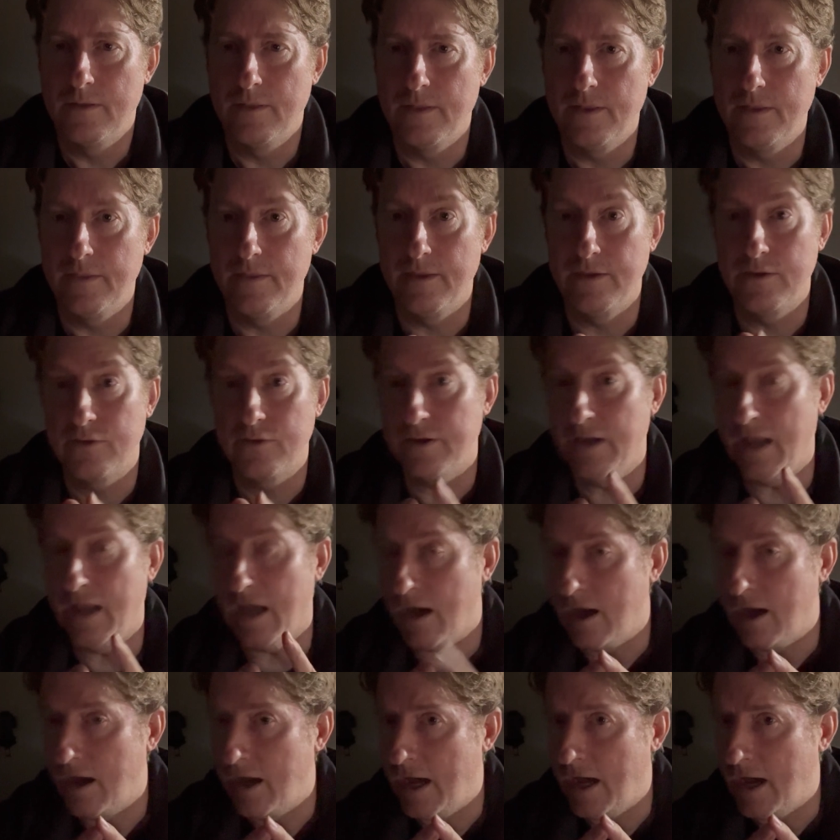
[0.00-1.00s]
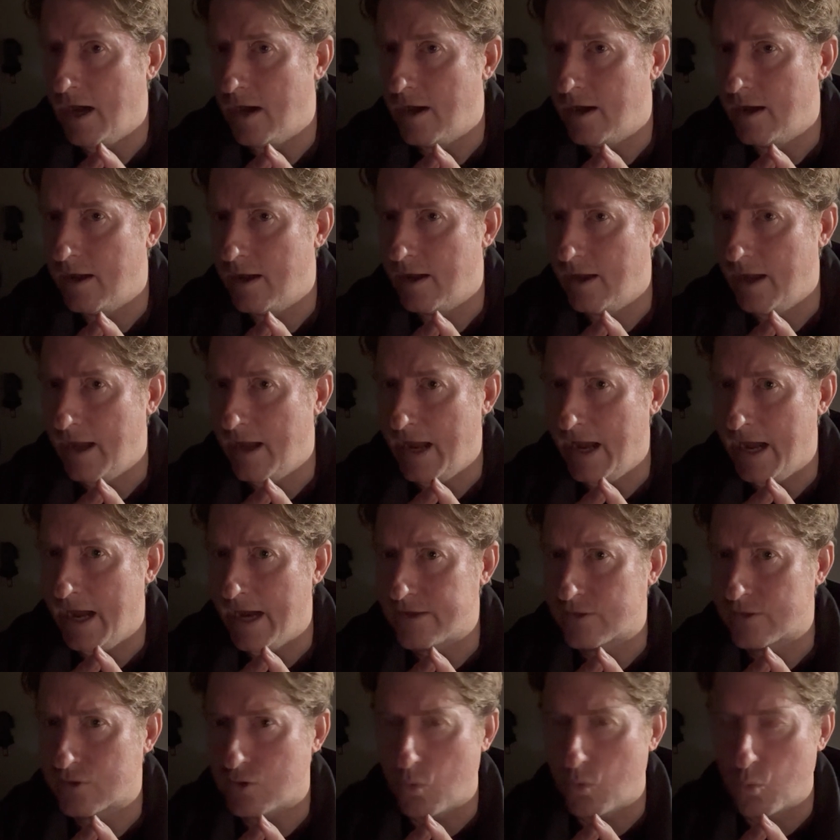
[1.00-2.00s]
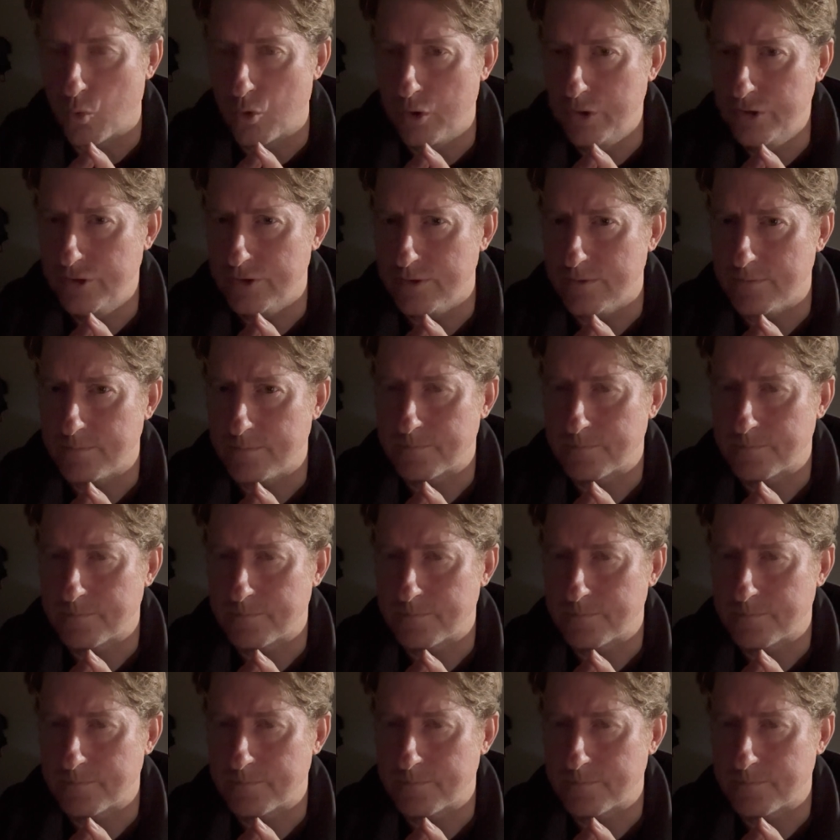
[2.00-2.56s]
Then you could add coercion.